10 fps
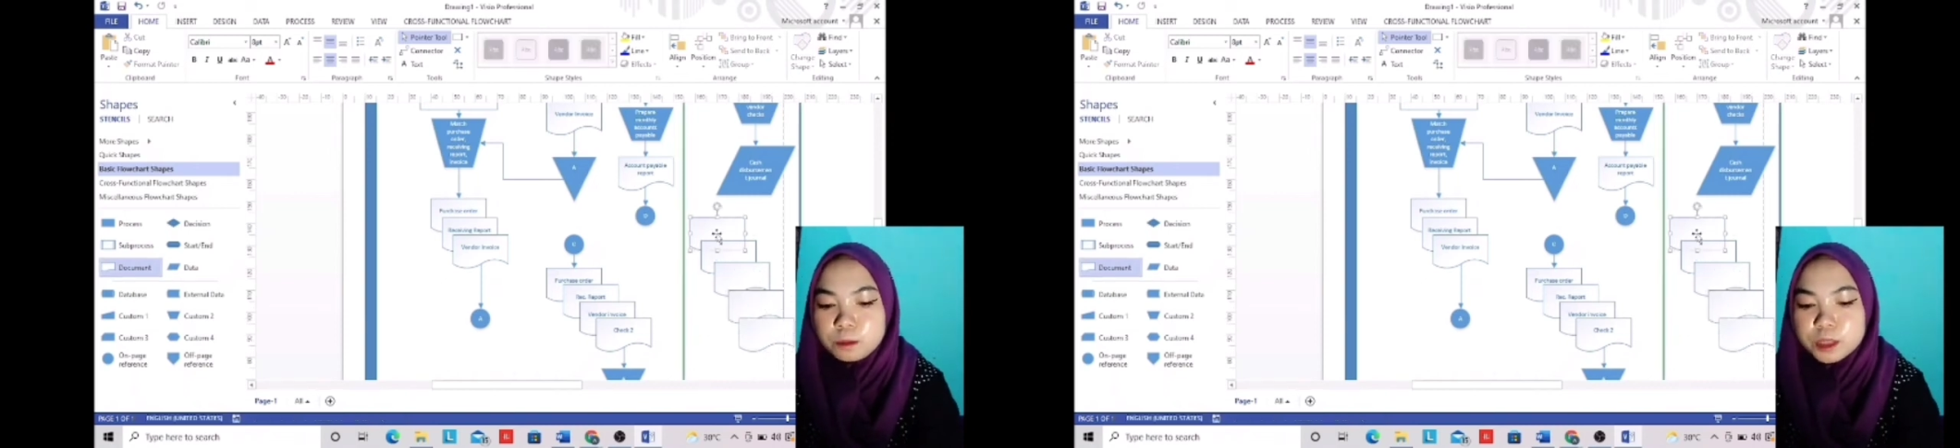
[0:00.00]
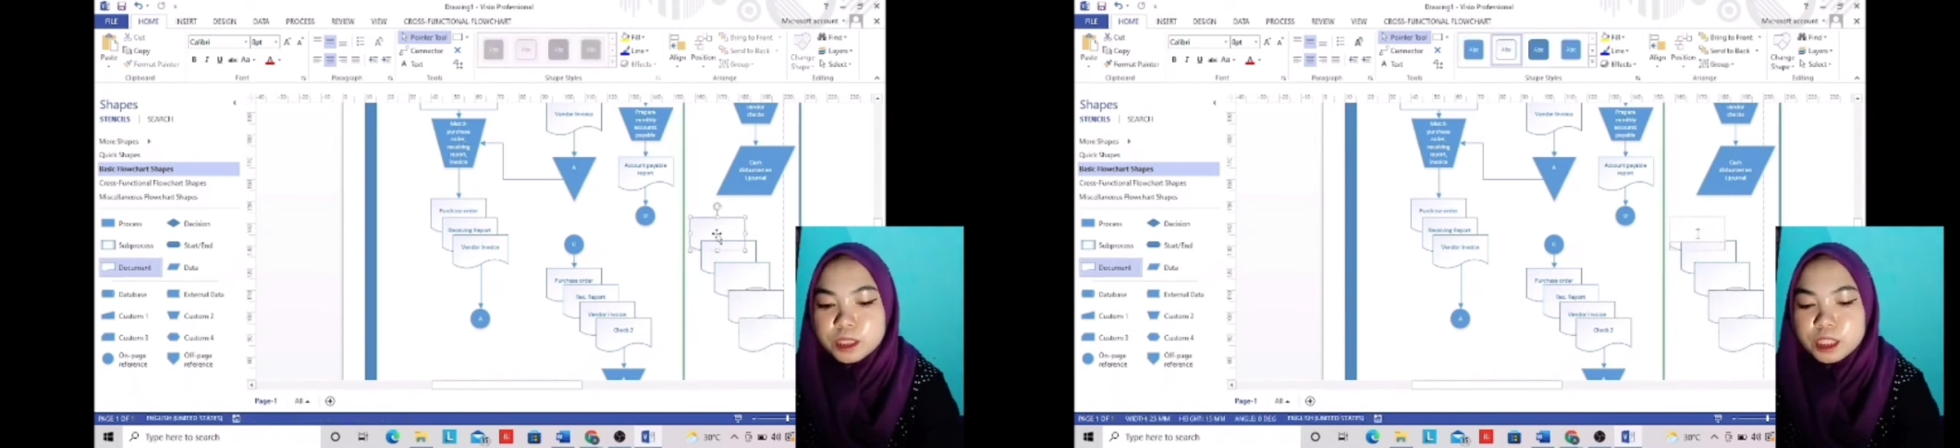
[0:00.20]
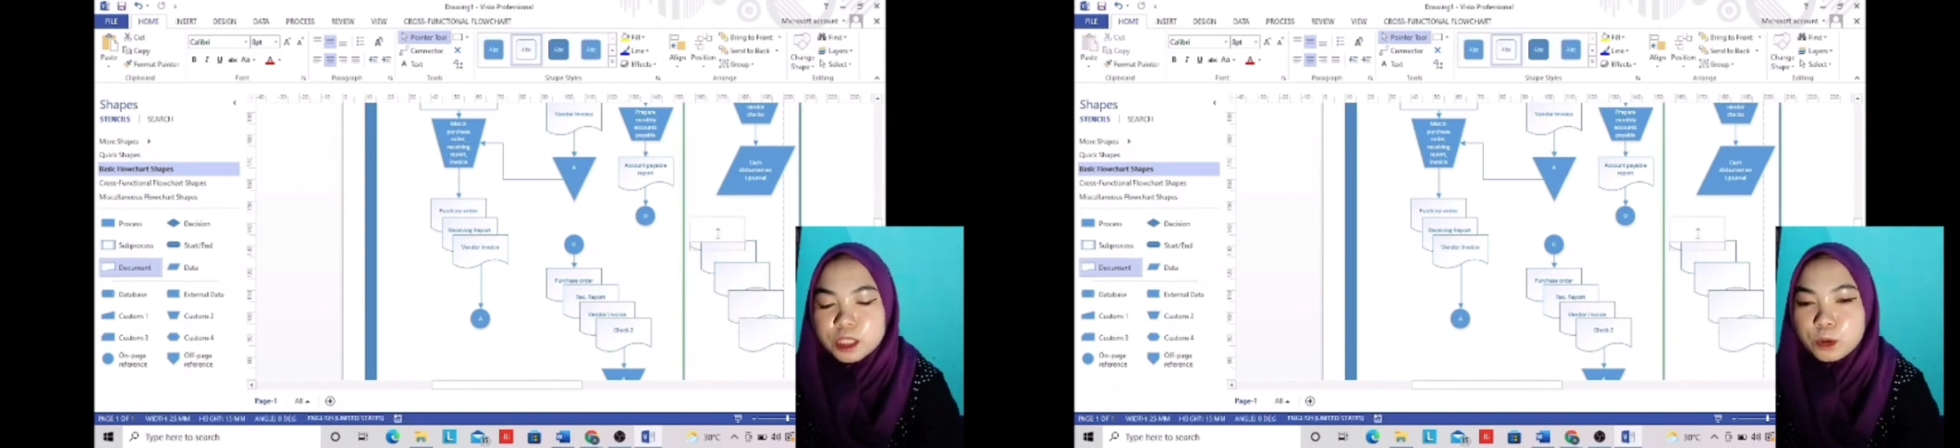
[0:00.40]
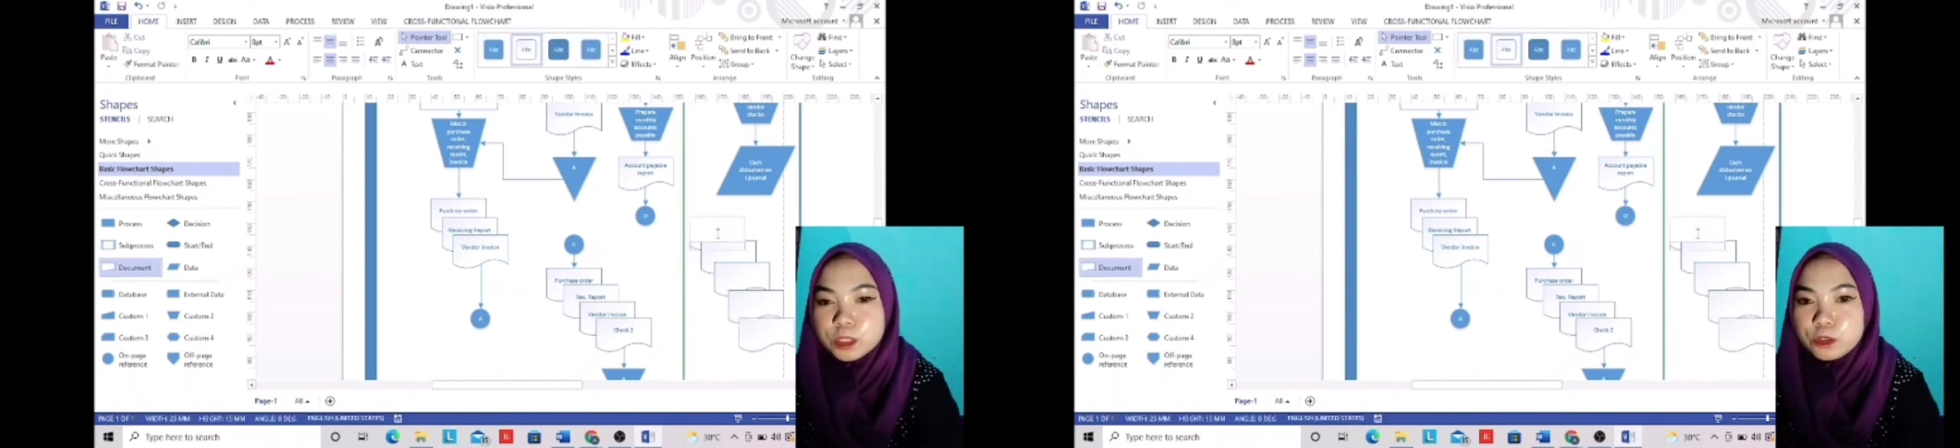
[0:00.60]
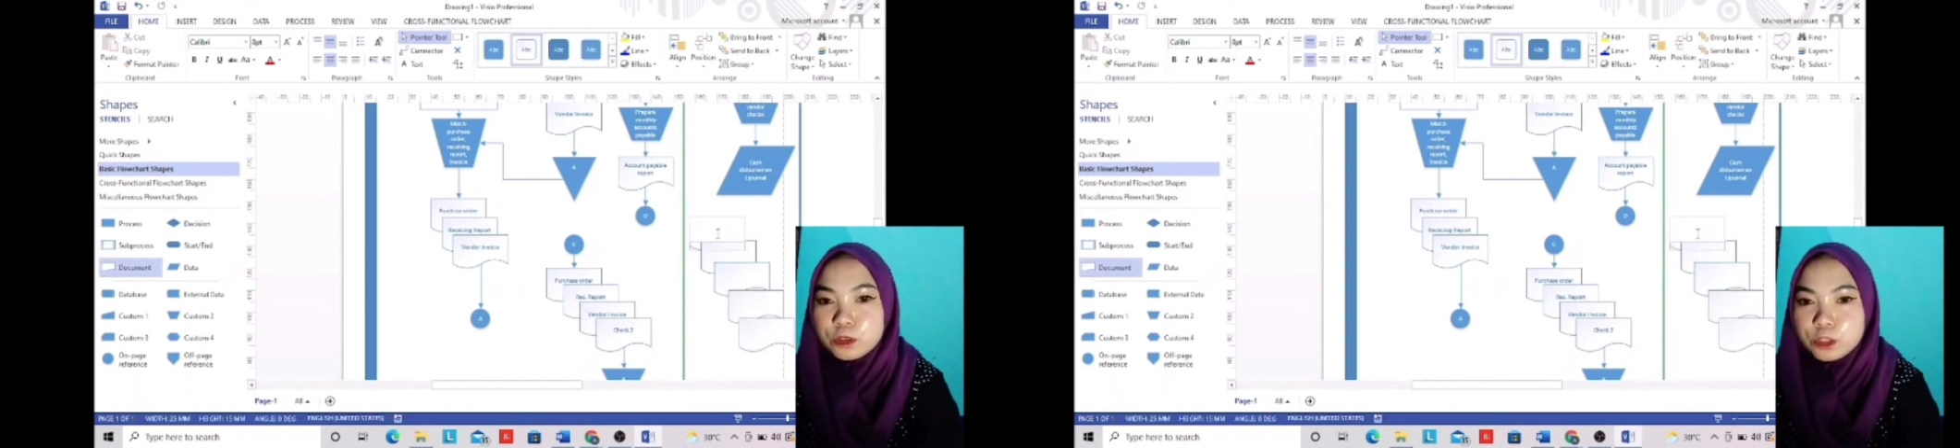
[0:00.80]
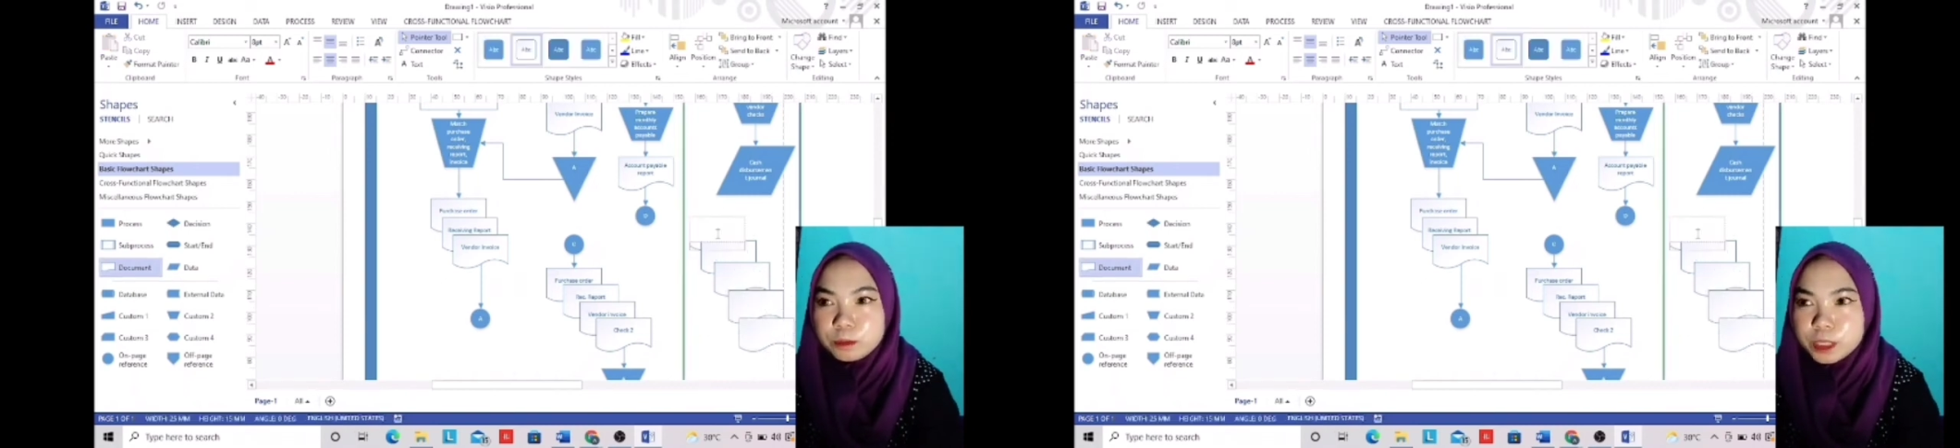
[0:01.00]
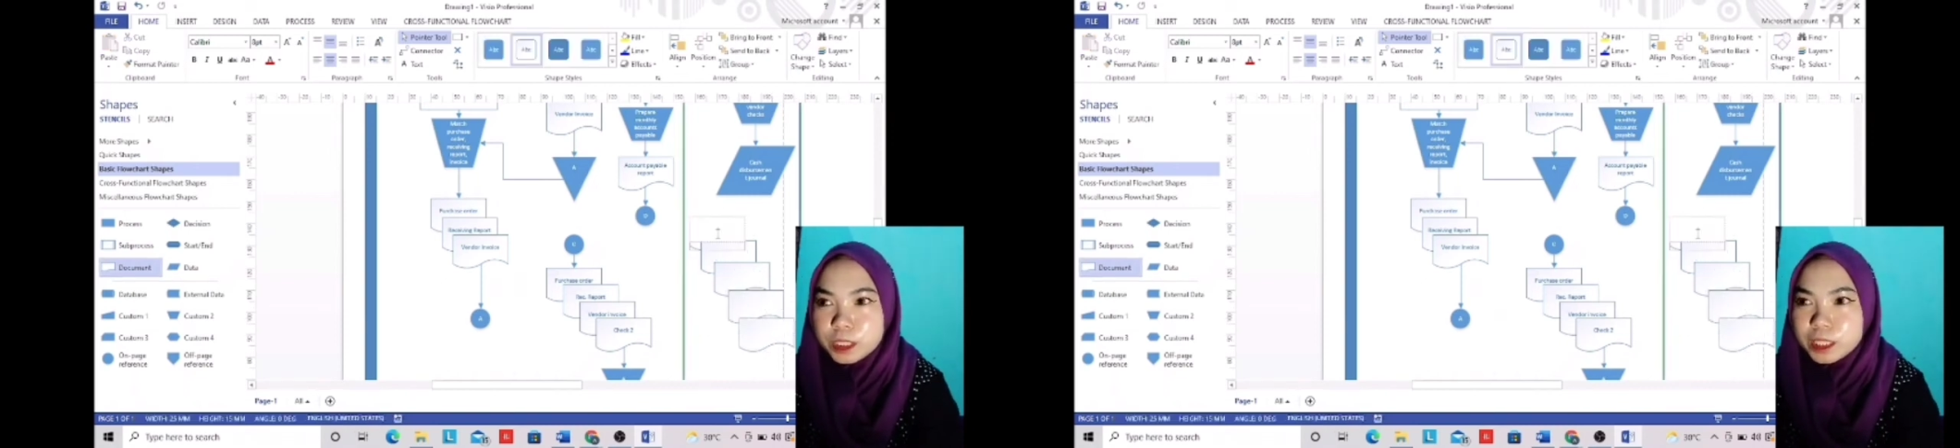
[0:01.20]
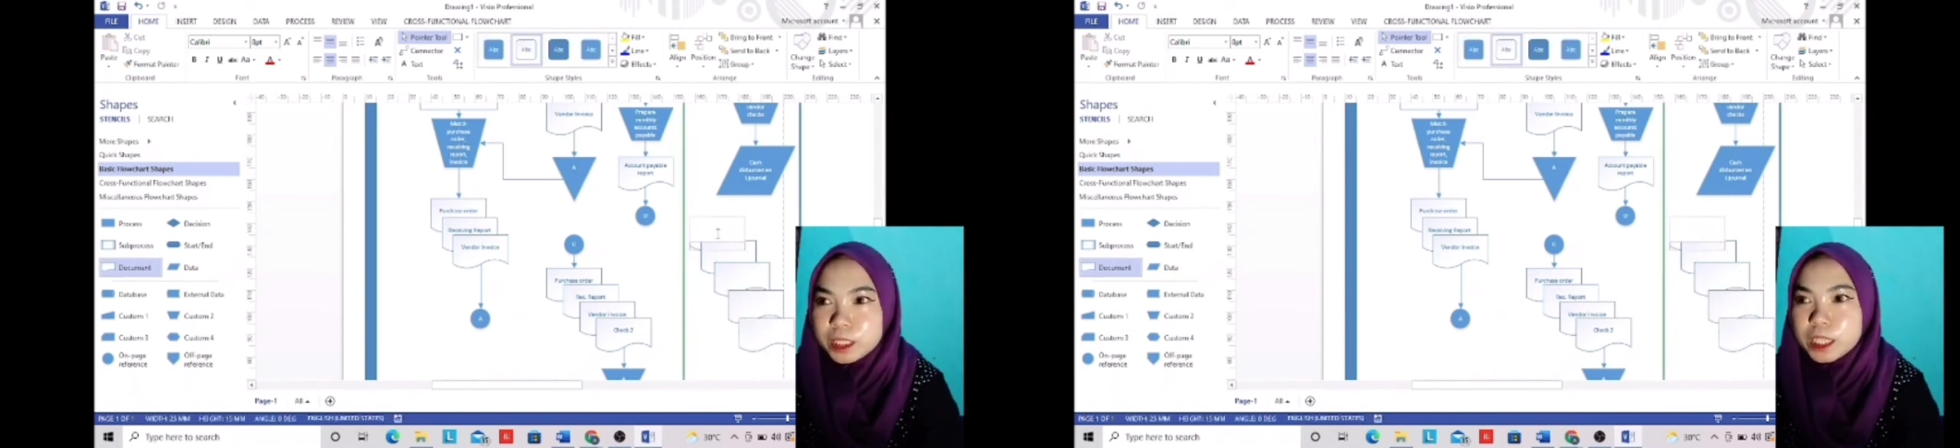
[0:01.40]
purchase order
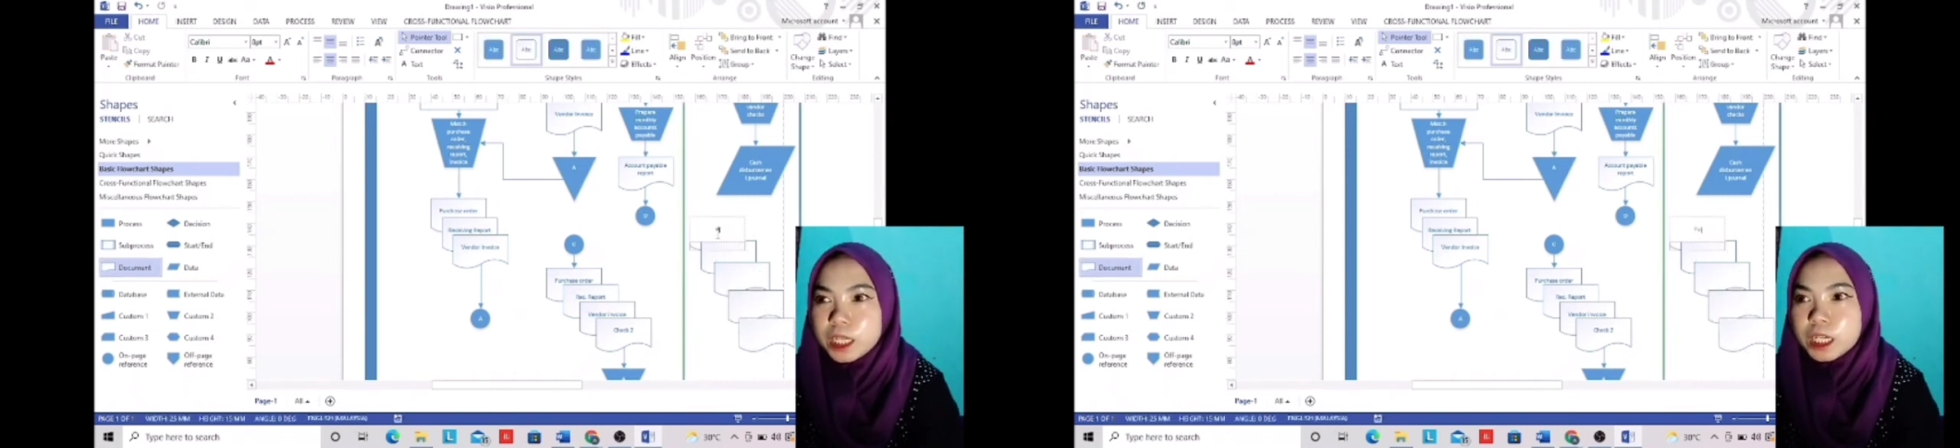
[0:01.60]
document,